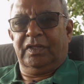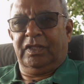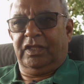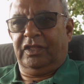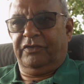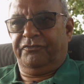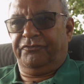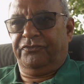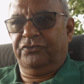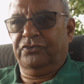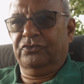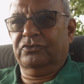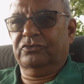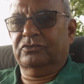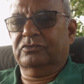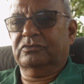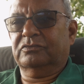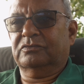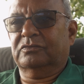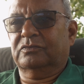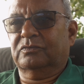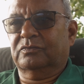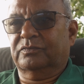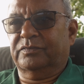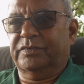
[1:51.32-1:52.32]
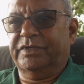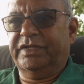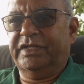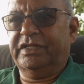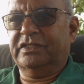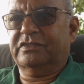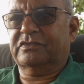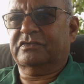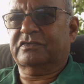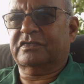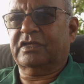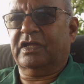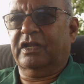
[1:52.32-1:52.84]
If you
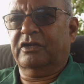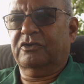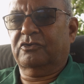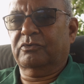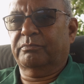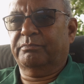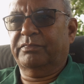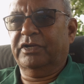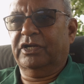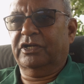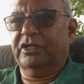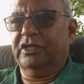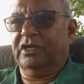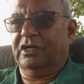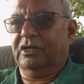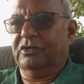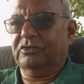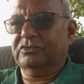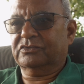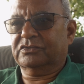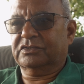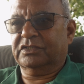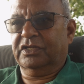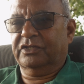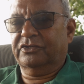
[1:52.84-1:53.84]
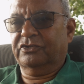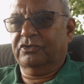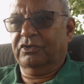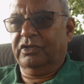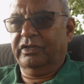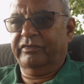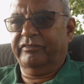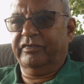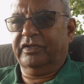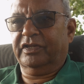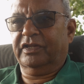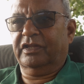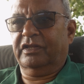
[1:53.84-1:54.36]
need sand to build your house and you're
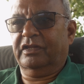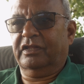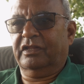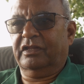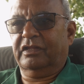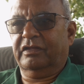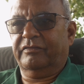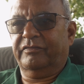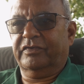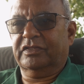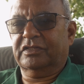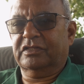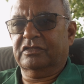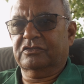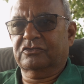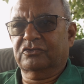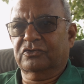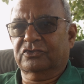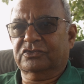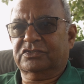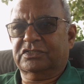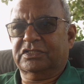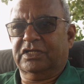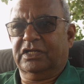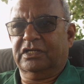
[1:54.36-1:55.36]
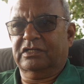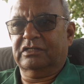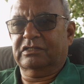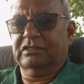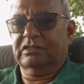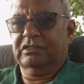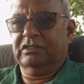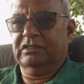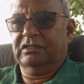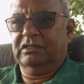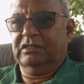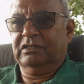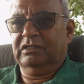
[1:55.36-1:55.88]
living in an area where there's no sand,
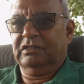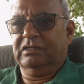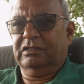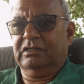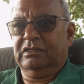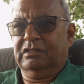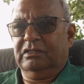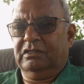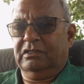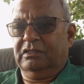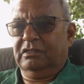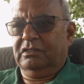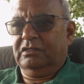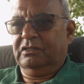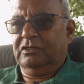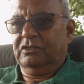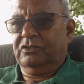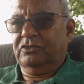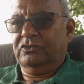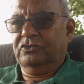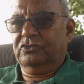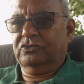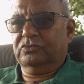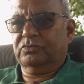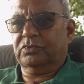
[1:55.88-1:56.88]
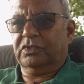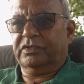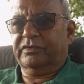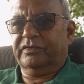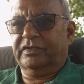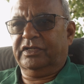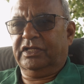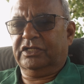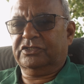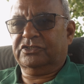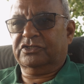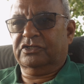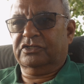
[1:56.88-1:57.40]
use whatever
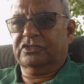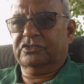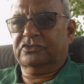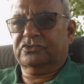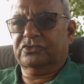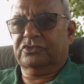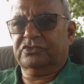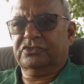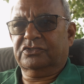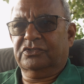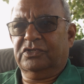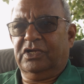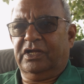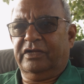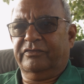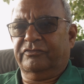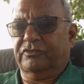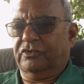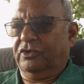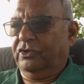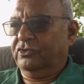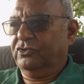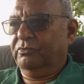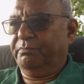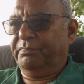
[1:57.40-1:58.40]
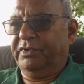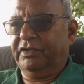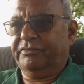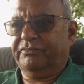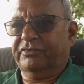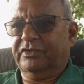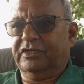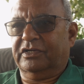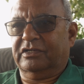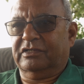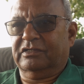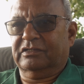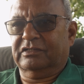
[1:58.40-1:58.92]
natural resources you have or you pay
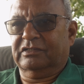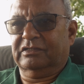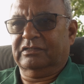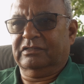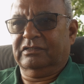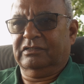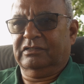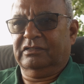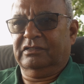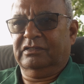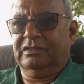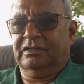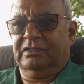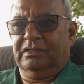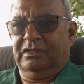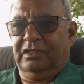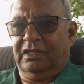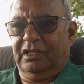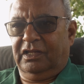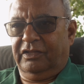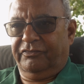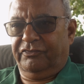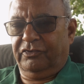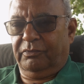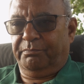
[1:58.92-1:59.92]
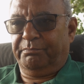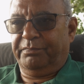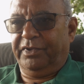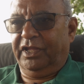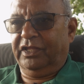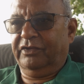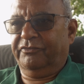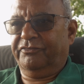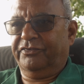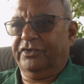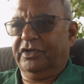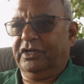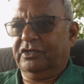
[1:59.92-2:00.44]
for it. And if you're
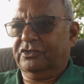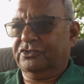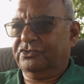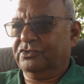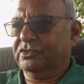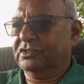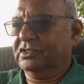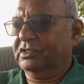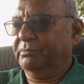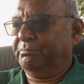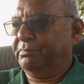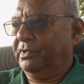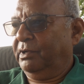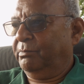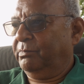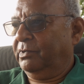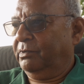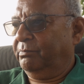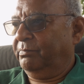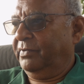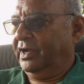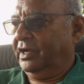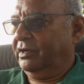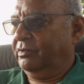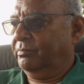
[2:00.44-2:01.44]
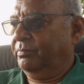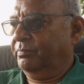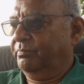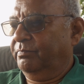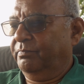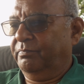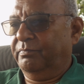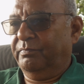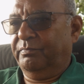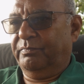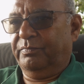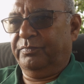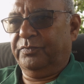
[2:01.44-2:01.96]
paying for it, shouldn't the payment made
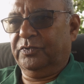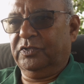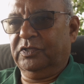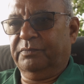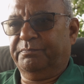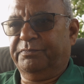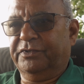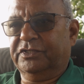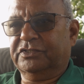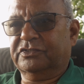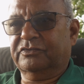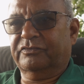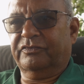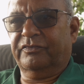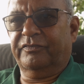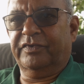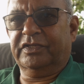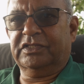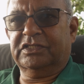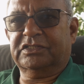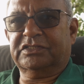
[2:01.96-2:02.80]
to the person from where